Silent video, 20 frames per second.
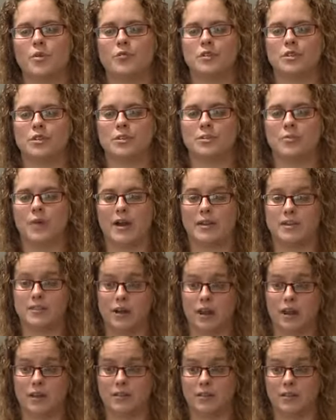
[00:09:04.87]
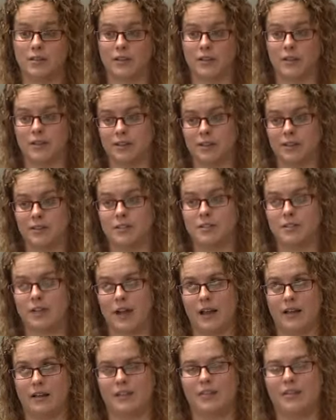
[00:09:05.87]
of a two-way dialogue
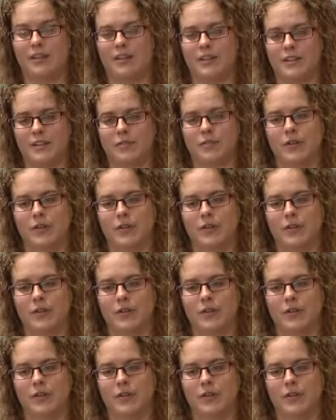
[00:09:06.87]
under